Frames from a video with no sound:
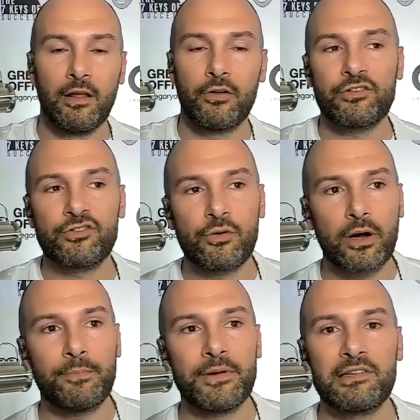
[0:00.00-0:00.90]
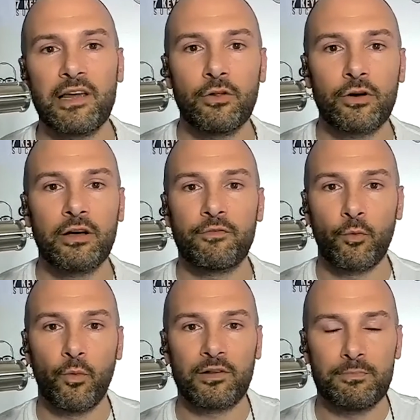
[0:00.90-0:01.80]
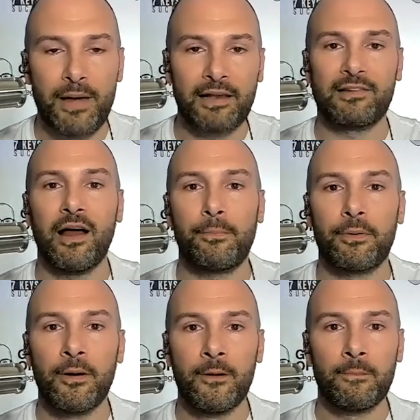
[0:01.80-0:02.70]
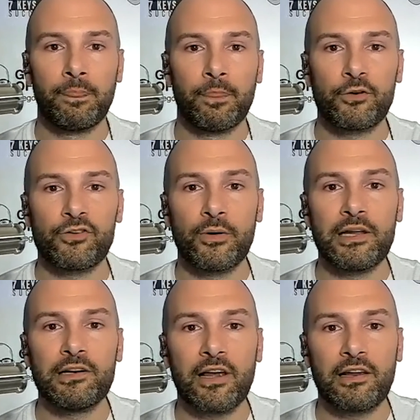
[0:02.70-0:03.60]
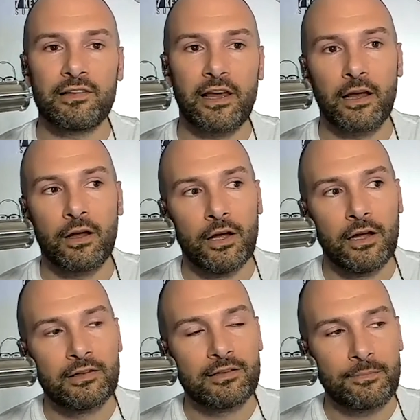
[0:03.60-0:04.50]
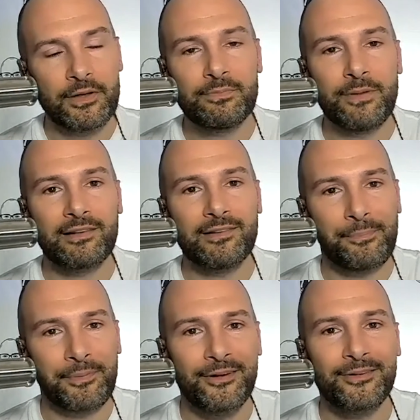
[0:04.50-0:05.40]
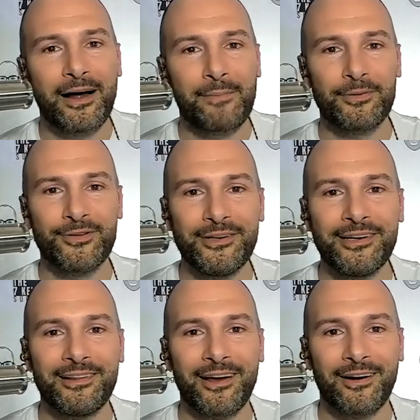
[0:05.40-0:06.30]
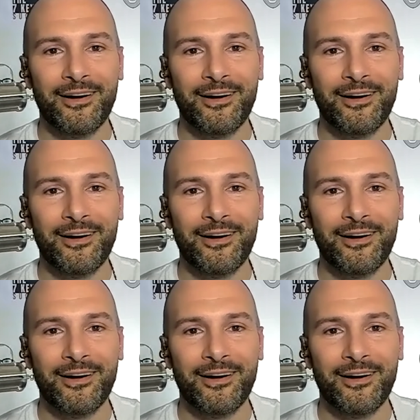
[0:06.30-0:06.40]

They're not showing up each day looking for what's messed up. They're showing each day saying, something's messed up and there's an opportunity there.